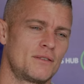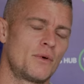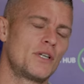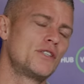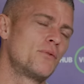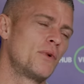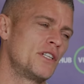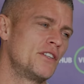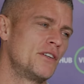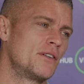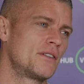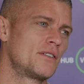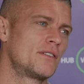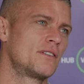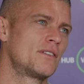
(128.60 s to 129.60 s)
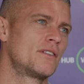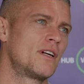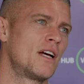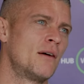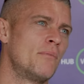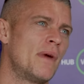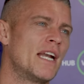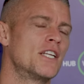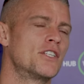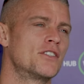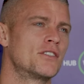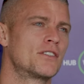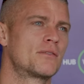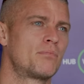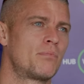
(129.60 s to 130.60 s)
you're a
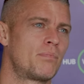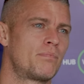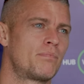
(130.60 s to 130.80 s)
manager's